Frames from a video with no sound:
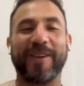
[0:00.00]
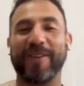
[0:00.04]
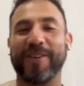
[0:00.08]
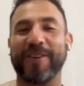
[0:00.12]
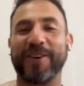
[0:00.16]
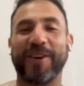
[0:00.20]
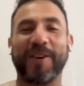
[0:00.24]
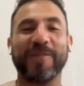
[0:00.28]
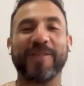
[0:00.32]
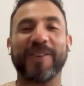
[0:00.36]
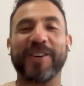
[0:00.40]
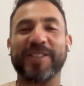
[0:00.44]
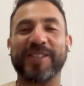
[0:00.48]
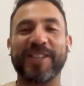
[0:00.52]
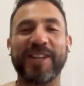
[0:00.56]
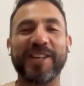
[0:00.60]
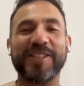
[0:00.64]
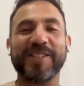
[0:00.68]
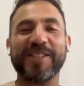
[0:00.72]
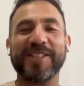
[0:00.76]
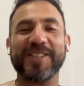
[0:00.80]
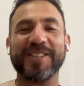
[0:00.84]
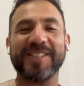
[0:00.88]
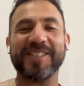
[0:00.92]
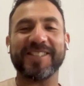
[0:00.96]
our
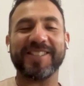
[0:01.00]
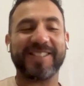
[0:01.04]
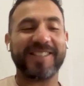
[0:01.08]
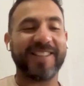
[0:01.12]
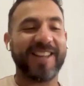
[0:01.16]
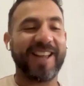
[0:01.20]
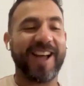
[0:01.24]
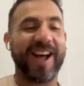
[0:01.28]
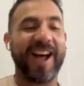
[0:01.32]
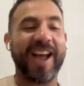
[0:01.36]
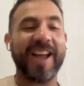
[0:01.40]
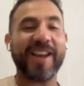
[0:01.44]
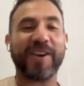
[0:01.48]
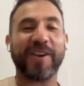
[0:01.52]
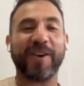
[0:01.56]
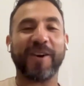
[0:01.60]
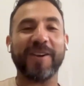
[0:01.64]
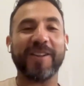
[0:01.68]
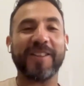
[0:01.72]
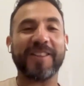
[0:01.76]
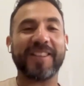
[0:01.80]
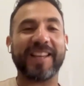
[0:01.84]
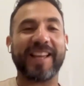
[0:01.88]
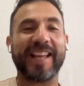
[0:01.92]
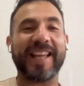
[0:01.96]
conversations, I
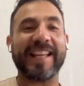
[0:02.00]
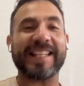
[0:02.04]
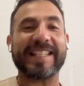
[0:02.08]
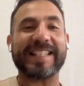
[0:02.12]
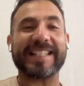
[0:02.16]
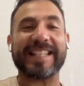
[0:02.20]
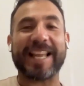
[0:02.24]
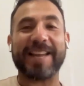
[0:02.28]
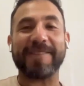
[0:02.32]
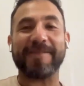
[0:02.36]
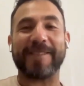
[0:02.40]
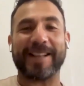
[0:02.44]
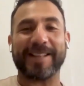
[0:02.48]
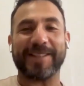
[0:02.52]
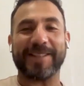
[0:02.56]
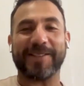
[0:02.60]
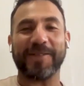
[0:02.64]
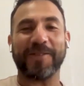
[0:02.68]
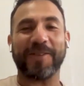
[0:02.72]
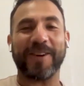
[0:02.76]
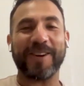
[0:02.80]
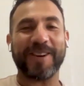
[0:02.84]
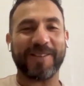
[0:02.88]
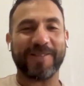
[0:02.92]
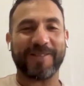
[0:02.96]
called Esteban
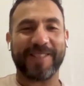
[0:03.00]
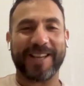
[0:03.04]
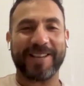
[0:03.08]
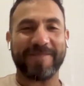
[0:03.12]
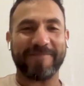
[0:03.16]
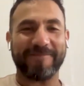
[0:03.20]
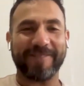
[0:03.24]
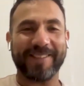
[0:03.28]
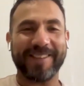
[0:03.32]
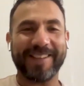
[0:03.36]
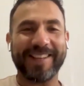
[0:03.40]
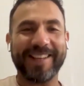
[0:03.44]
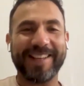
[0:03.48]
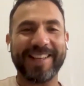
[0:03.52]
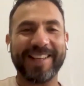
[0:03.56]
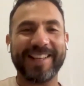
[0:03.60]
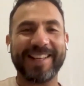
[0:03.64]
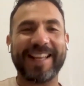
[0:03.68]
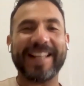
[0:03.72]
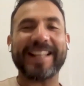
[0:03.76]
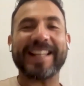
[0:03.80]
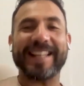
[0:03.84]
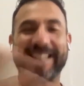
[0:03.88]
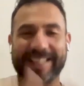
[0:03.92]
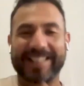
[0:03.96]
to one of them,
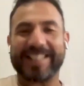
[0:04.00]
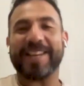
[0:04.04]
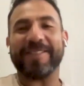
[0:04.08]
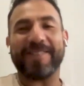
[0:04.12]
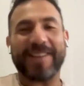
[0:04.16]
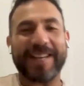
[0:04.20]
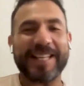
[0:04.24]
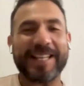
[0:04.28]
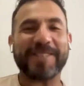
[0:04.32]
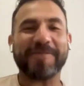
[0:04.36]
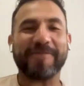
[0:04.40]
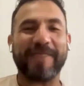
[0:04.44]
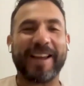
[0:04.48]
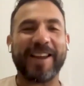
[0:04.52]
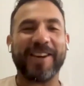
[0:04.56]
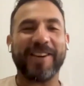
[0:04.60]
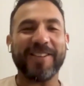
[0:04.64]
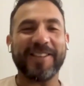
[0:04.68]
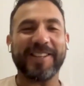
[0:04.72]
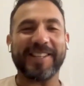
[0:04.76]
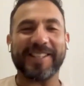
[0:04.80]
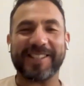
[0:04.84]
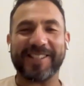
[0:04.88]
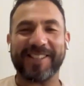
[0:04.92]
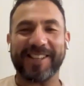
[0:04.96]
and Esteban is my
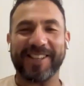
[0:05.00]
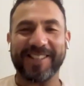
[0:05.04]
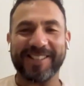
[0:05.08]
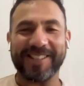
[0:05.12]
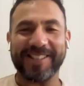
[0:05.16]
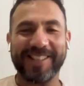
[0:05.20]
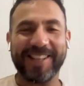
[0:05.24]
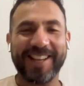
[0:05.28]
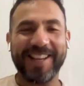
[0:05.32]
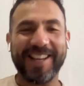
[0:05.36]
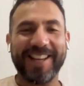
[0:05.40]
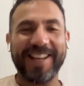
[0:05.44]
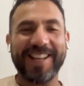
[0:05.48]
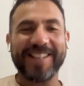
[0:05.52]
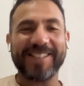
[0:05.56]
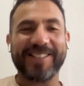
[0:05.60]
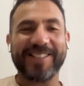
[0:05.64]
oldest son.